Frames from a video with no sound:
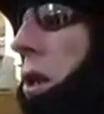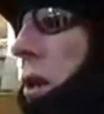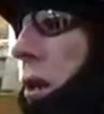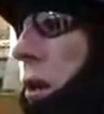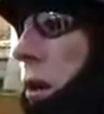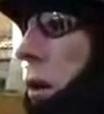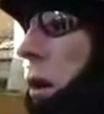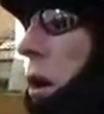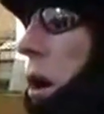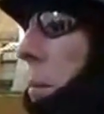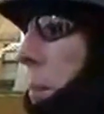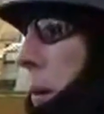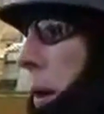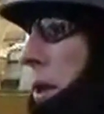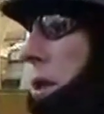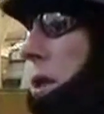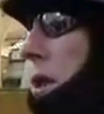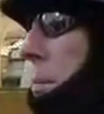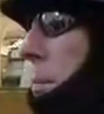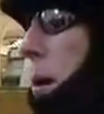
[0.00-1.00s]
law,
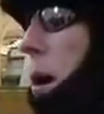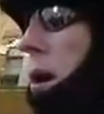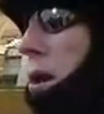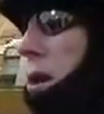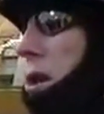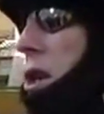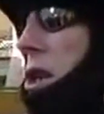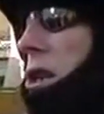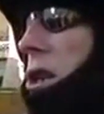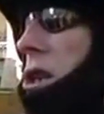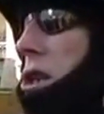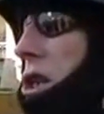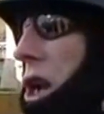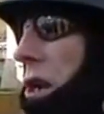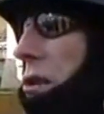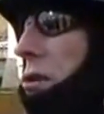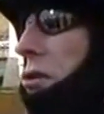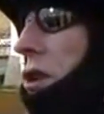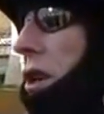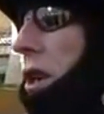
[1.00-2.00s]
policing policy in this
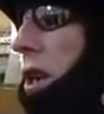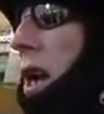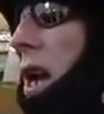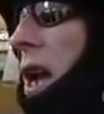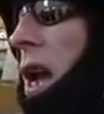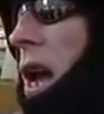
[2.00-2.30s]
country,